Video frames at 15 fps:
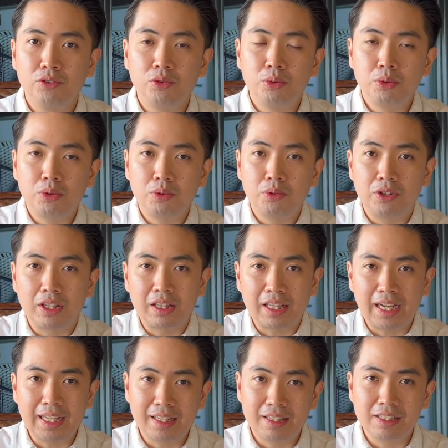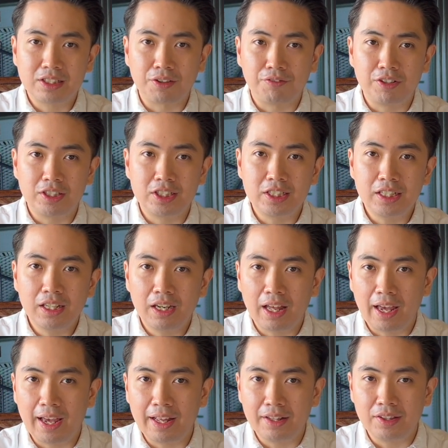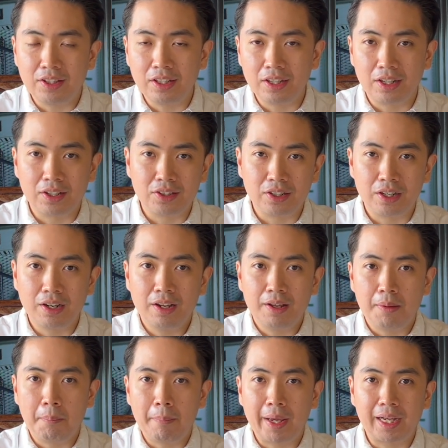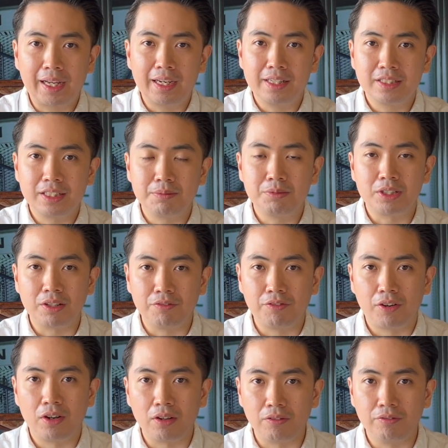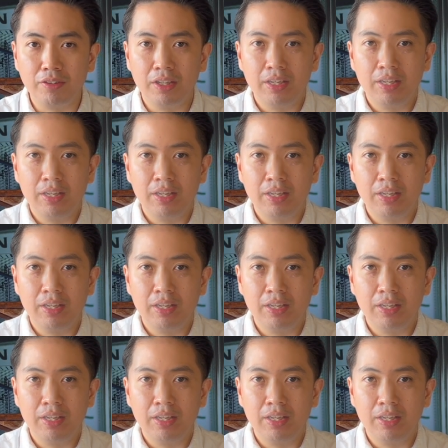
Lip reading: due to the tightness of the seal and the other mechanisms involved.